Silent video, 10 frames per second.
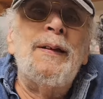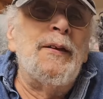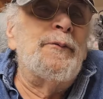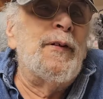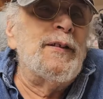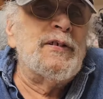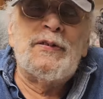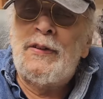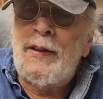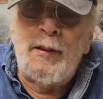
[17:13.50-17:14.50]
And finally just
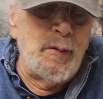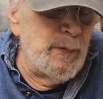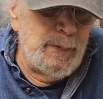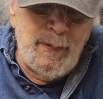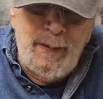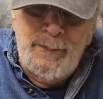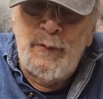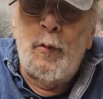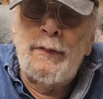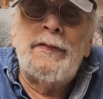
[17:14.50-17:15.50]
said the hell with it. If you
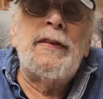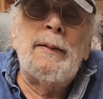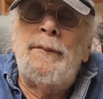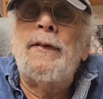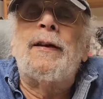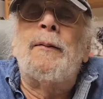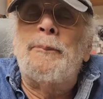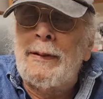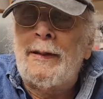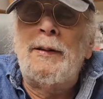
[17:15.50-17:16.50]
want the damn thing, come
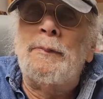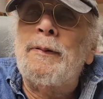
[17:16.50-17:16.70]
pick it up.